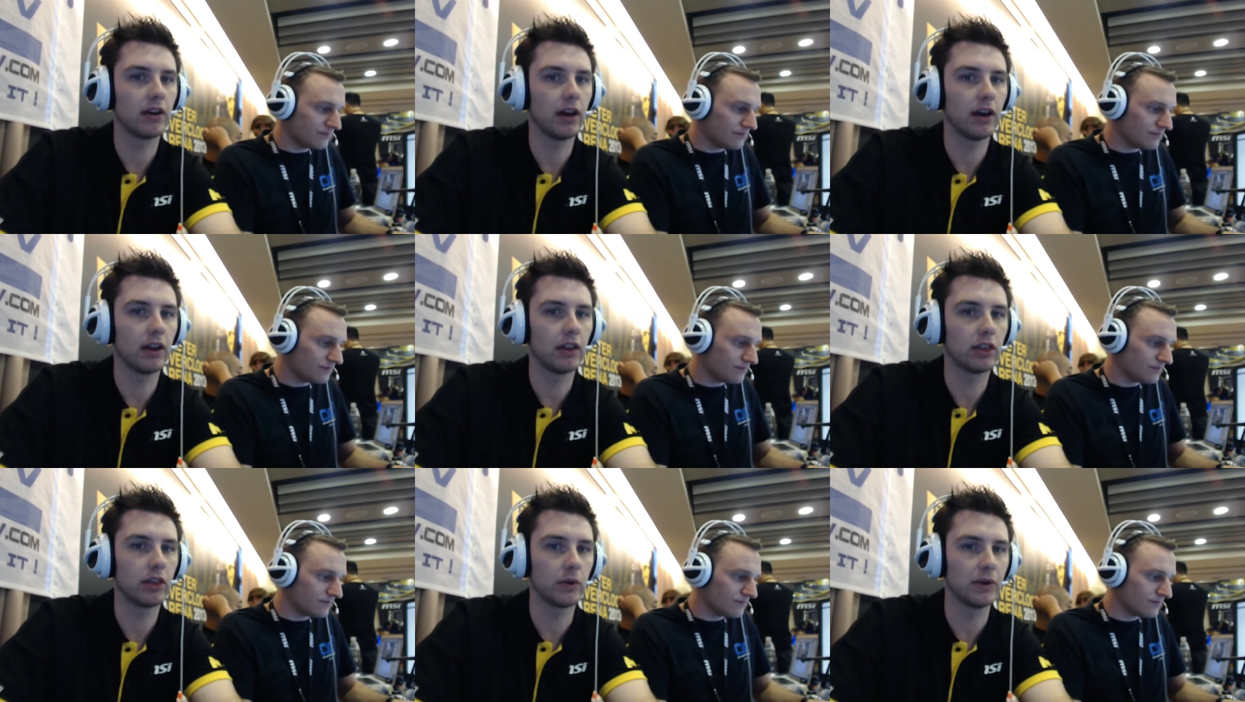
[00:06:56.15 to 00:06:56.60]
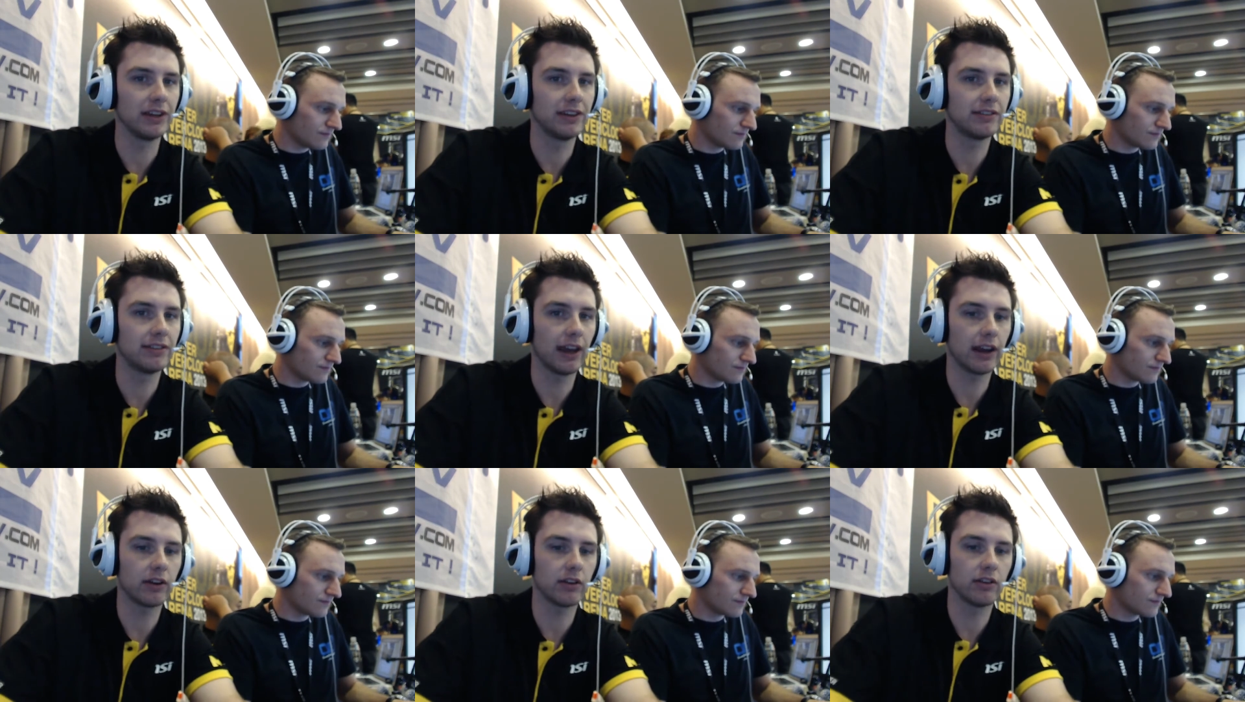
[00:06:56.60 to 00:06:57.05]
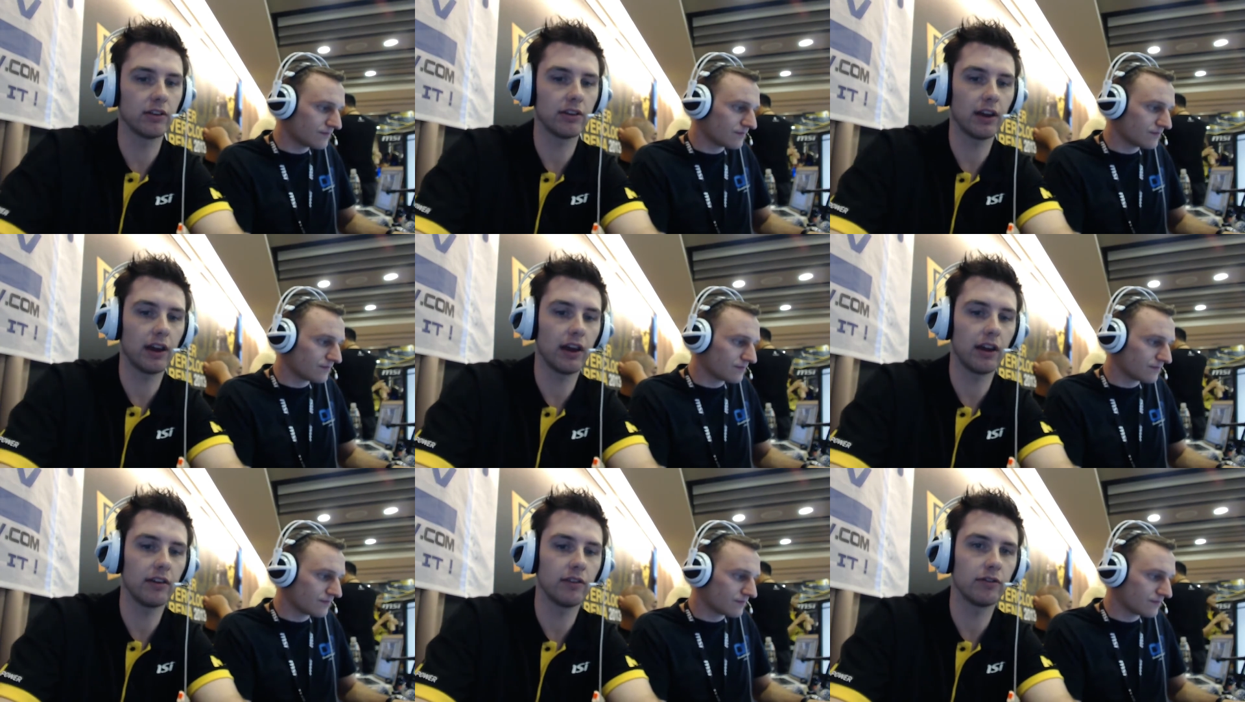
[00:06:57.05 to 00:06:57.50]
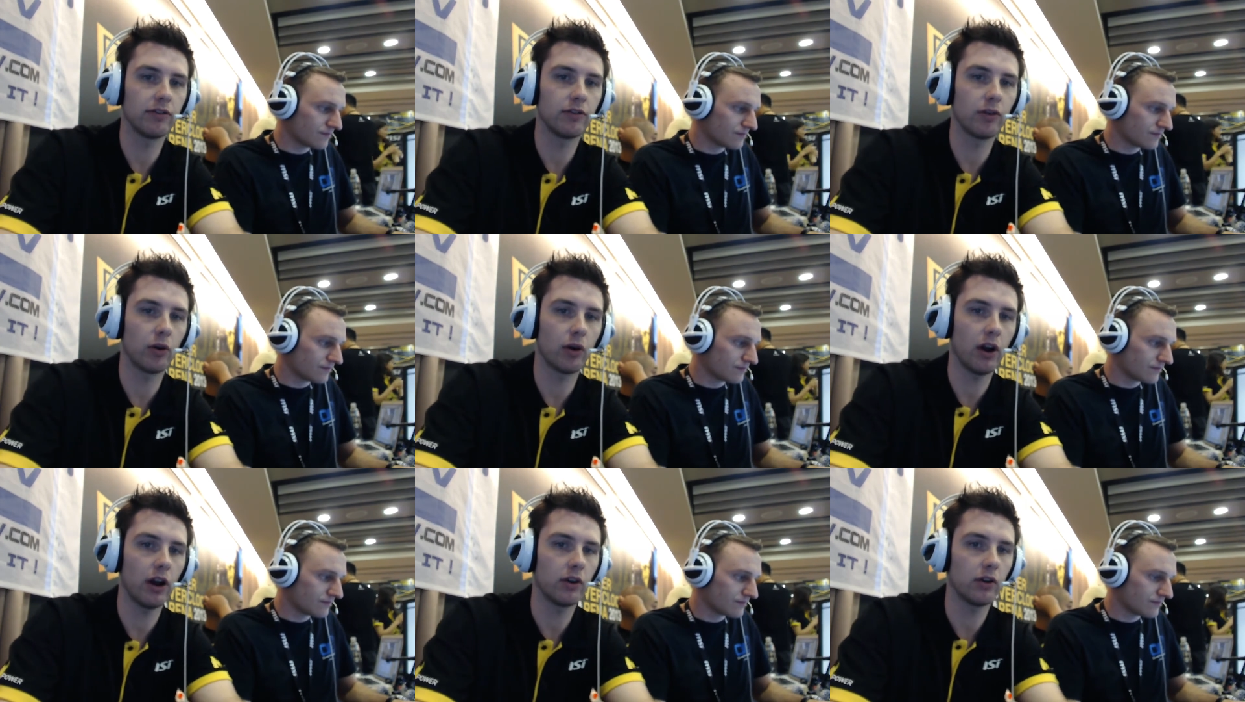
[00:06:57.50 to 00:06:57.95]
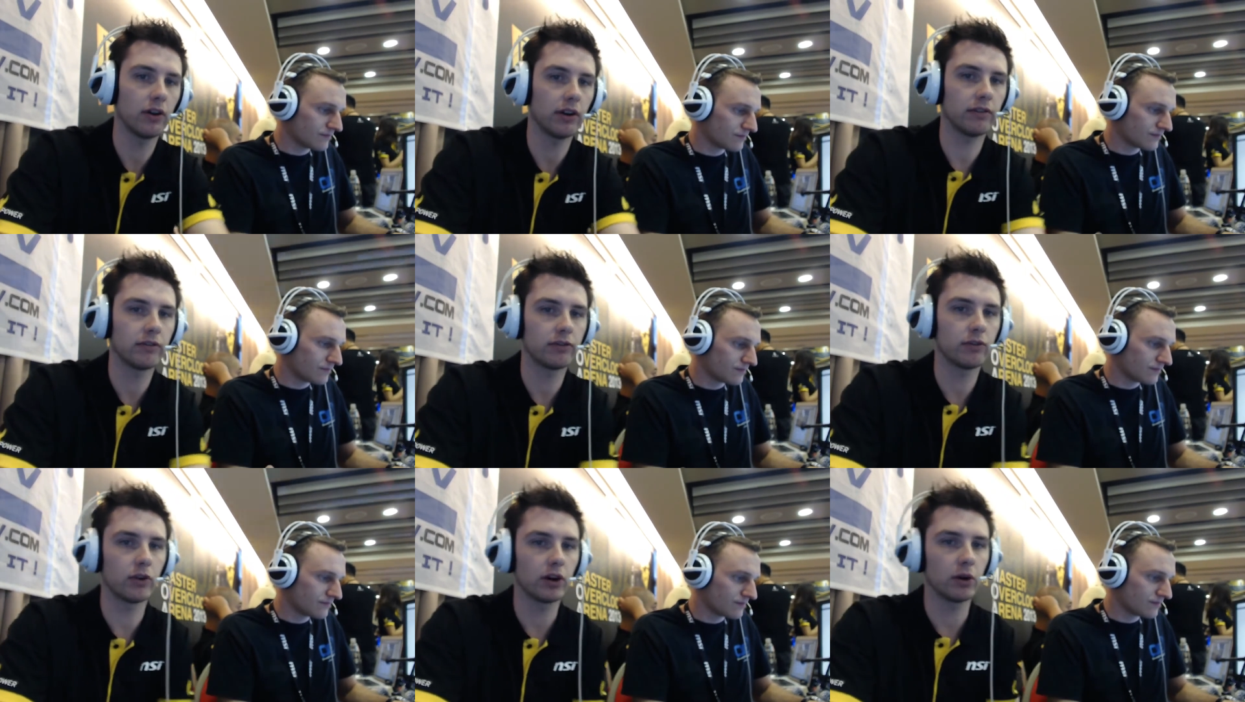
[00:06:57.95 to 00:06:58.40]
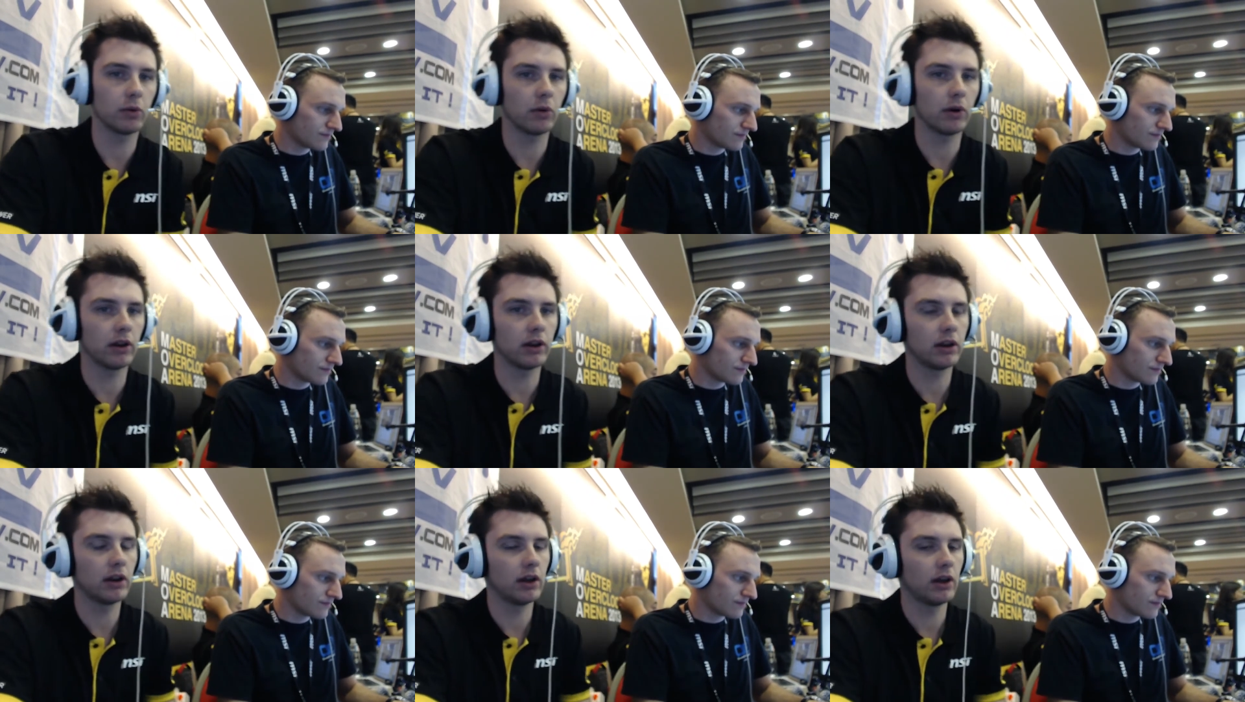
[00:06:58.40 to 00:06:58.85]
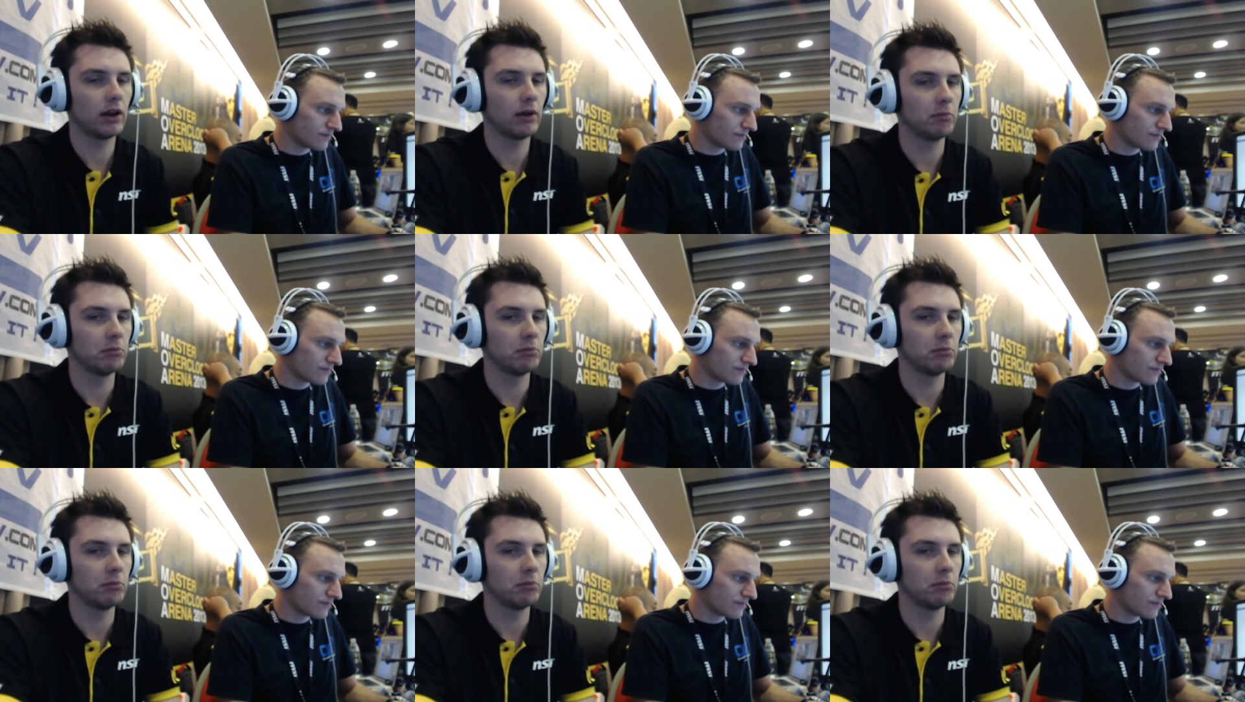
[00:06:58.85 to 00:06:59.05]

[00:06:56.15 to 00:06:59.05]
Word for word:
Speaker 1: uh, three seconds, and four hundred forty-one